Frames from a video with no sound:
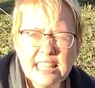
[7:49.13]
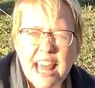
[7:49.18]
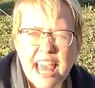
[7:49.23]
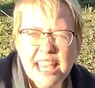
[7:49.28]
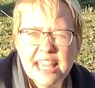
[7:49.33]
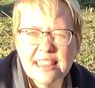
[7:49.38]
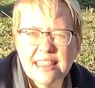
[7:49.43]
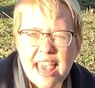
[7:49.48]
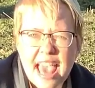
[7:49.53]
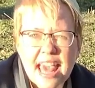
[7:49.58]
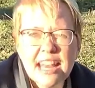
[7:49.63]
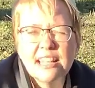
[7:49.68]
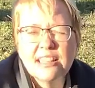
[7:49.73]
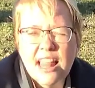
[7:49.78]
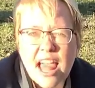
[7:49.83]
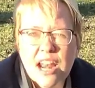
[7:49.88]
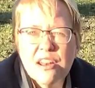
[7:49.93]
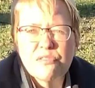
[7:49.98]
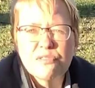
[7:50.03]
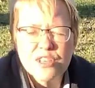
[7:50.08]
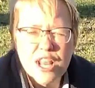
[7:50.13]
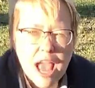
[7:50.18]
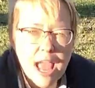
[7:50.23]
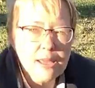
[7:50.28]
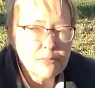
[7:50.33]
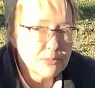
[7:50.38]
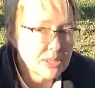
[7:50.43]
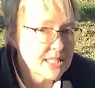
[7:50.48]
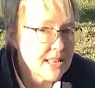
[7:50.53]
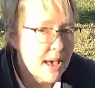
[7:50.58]
like that, a lot of
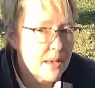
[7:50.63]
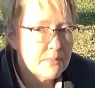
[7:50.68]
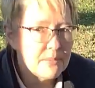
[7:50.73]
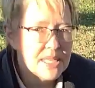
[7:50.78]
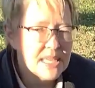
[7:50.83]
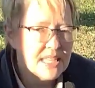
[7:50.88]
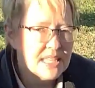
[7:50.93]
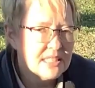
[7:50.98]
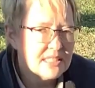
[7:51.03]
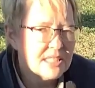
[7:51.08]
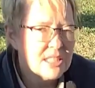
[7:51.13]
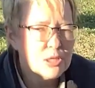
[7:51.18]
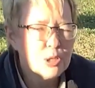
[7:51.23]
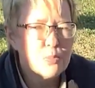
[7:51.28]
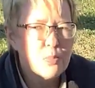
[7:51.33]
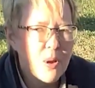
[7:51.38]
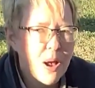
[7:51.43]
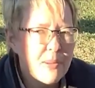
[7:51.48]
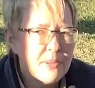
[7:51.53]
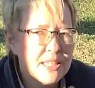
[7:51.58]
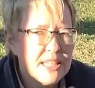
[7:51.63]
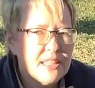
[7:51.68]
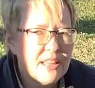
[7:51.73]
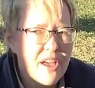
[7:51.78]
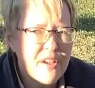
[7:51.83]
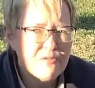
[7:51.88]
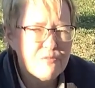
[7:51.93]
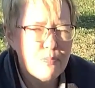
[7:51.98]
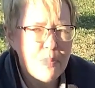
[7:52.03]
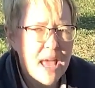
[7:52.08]
times that means it's probably
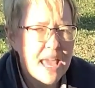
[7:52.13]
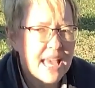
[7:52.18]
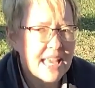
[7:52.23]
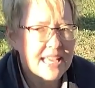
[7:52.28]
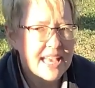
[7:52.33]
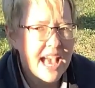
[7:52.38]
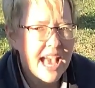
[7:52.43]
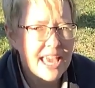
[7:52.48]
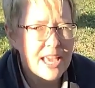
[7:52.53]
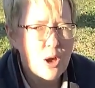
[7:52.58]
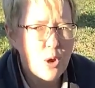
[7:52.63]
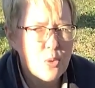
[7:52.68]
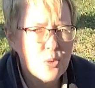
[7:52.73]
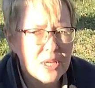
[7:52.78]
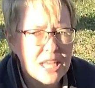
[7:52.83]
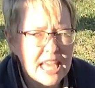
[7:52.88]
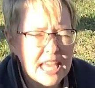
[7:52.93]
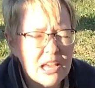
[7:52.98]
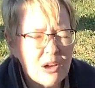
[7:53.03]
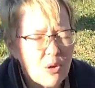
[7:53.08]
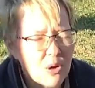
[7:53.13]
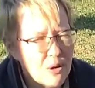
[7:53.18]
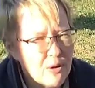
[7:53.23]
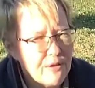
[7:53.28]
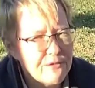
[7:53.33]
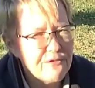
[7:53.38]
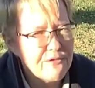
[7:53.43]
left by a coyote or a